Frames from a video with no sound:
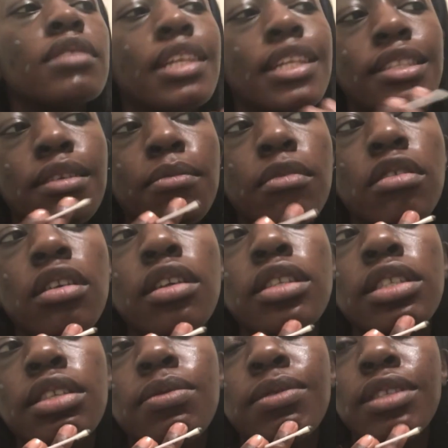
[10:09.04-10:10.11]
that's how much I
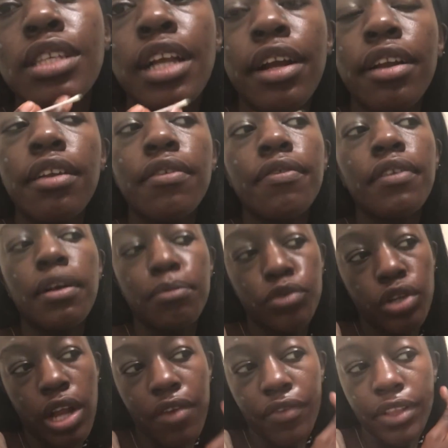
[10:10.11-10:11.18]
was scared of
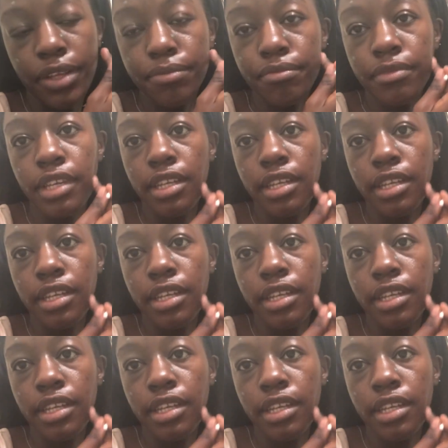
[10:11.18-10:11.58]
traveling.